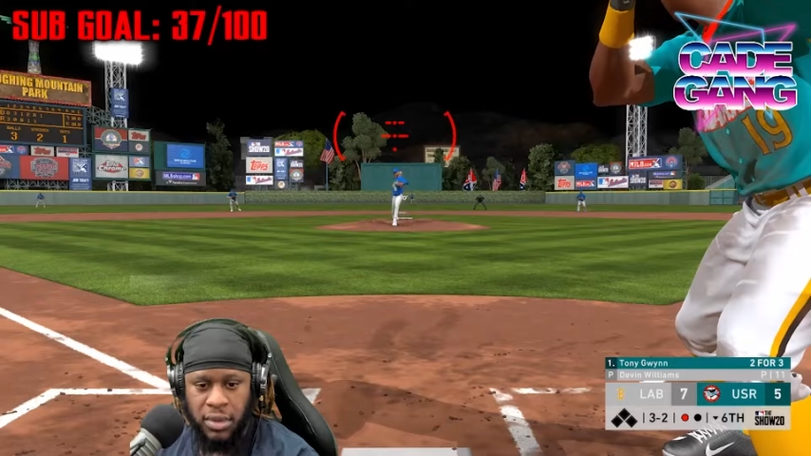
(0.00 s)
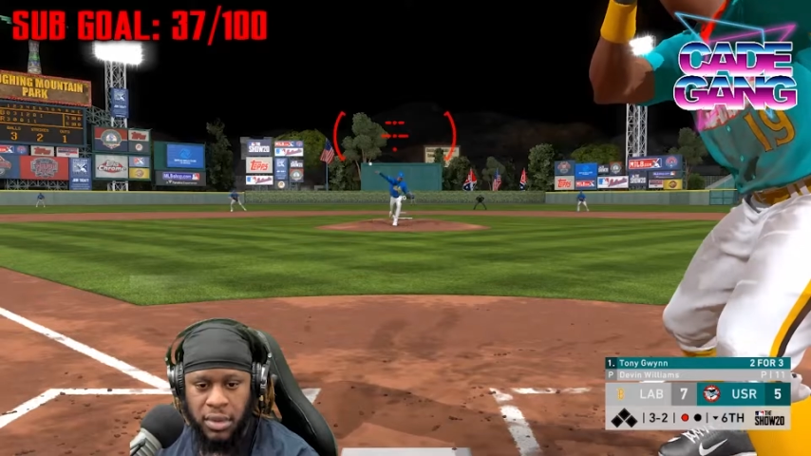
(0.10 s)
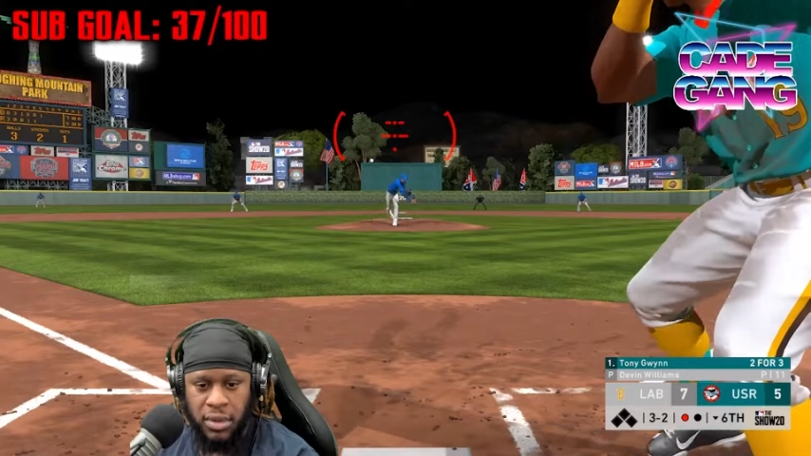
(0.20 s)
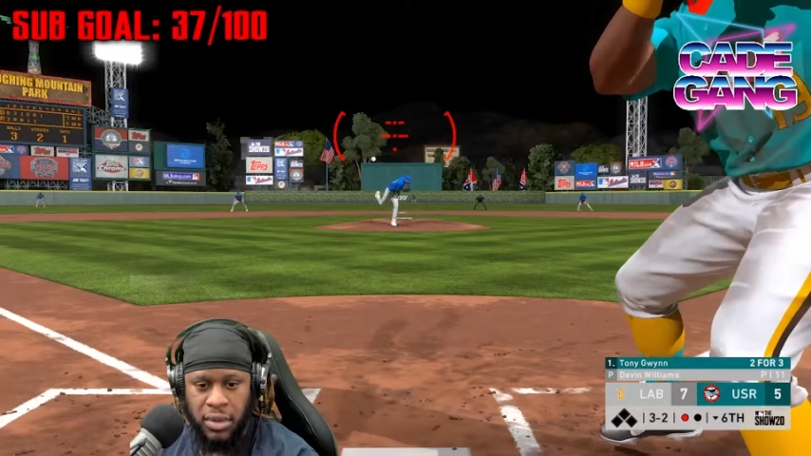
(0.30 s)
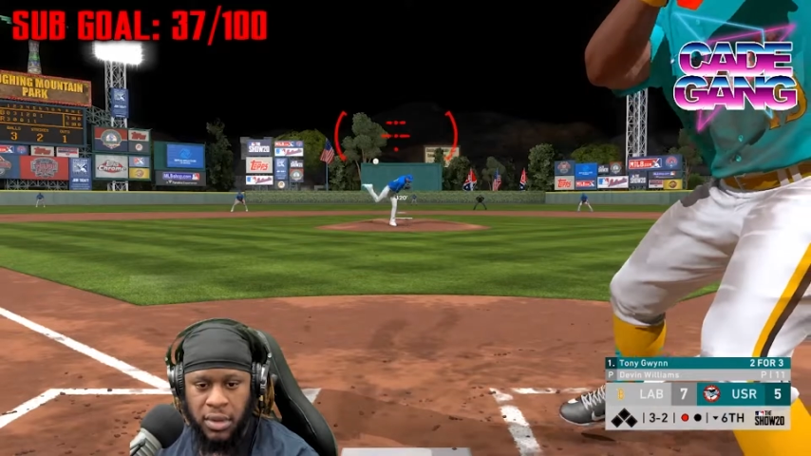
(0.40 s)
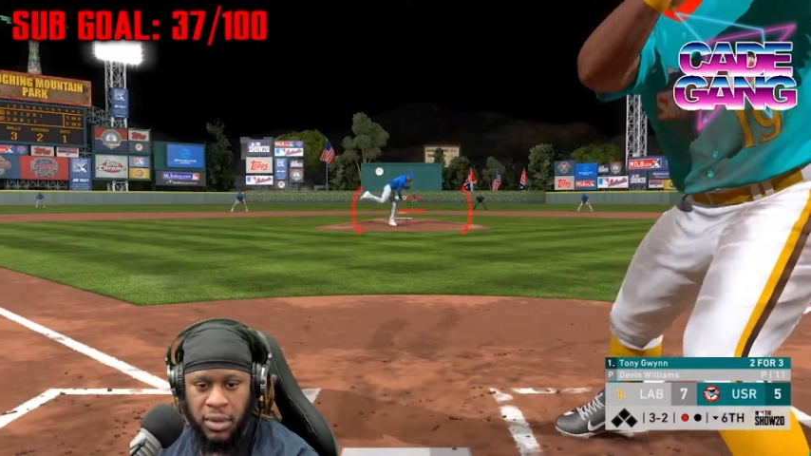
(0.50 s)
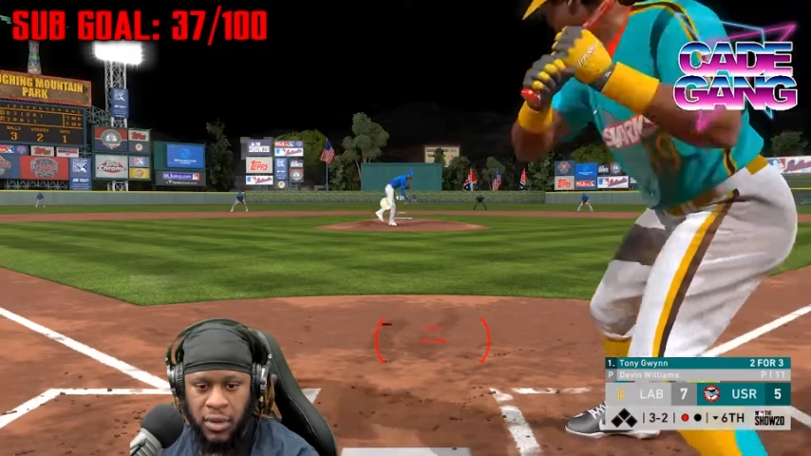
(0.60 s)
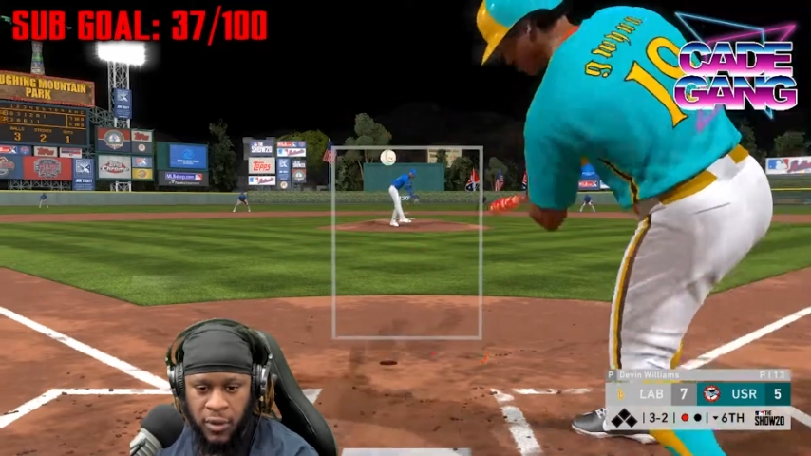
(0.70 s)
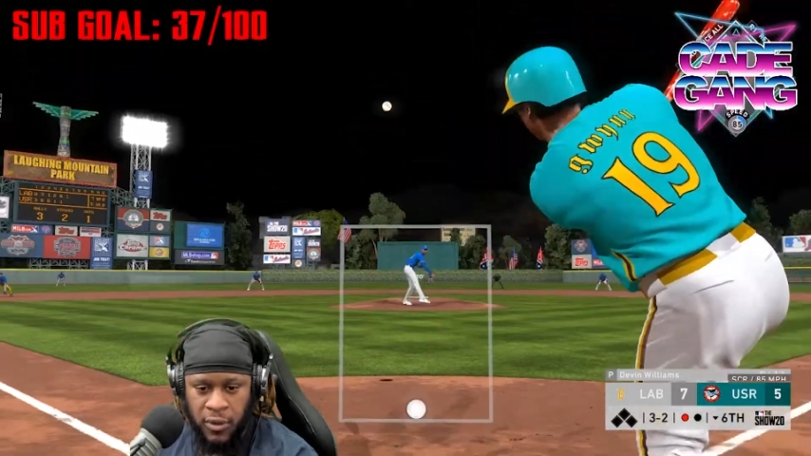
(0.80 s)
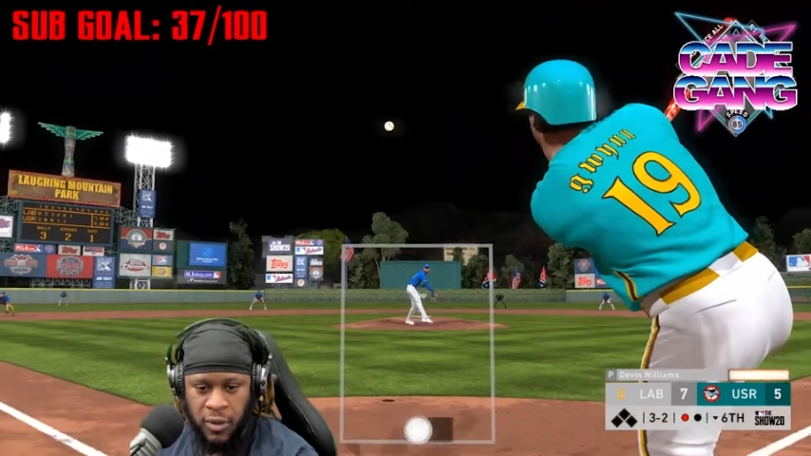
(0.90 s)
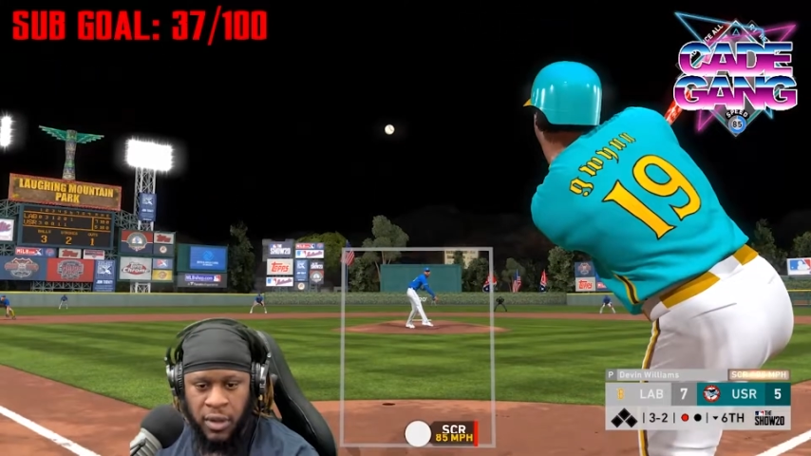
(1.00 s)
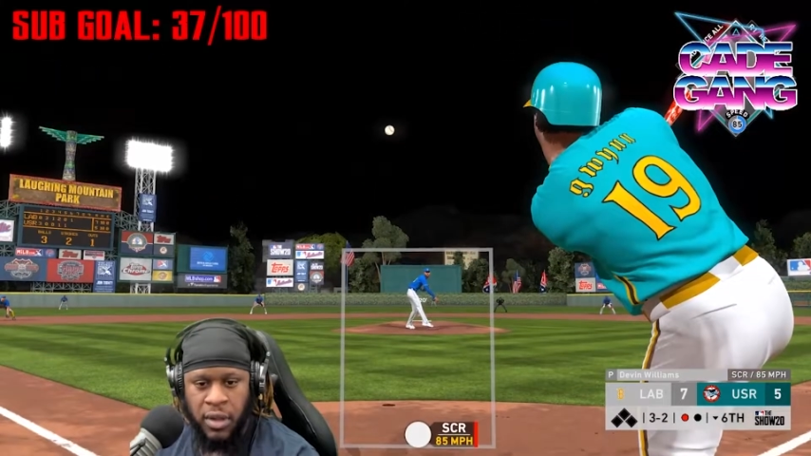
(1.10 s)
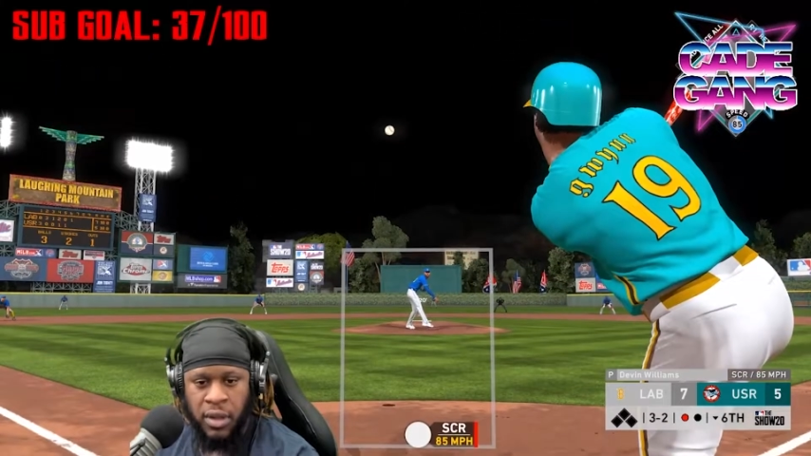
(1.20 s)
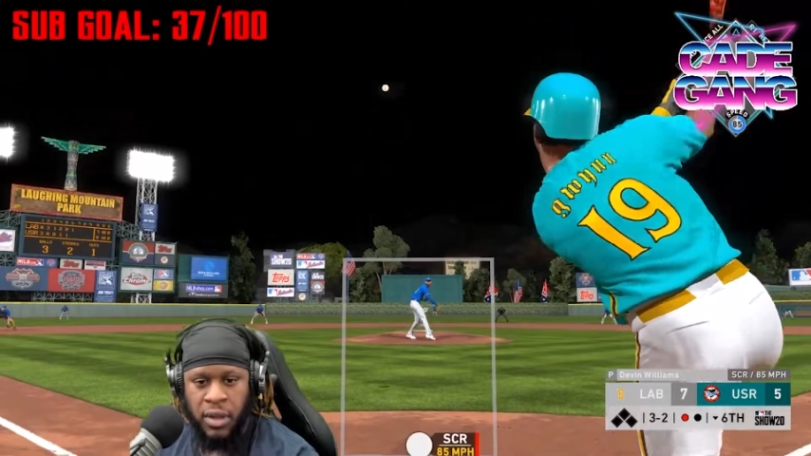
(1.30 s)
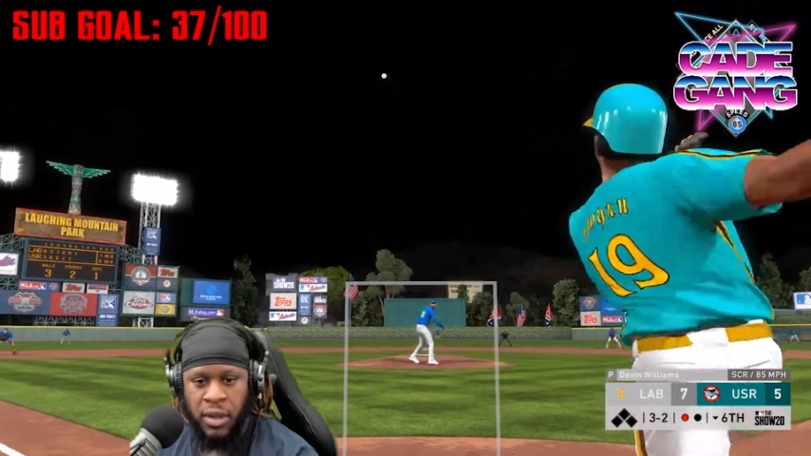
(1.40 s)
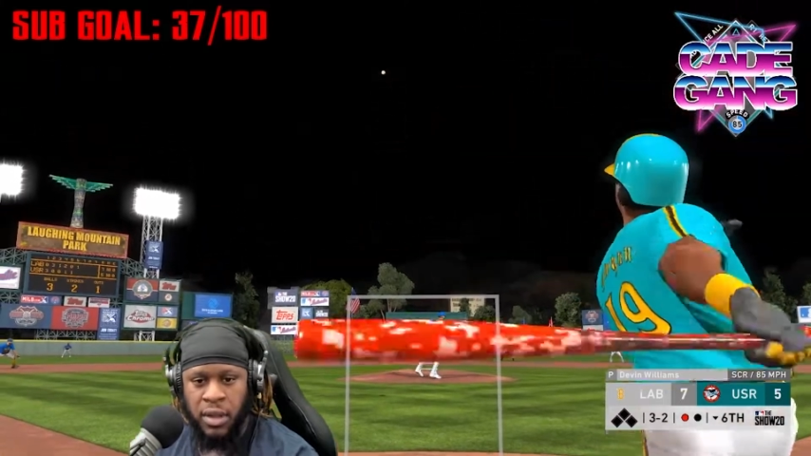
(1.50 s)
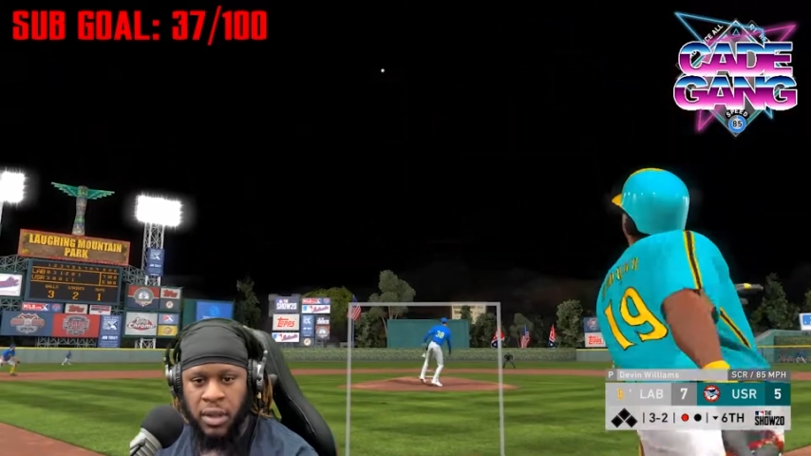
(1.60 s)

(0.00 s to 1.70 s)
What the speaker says: Nothing is said.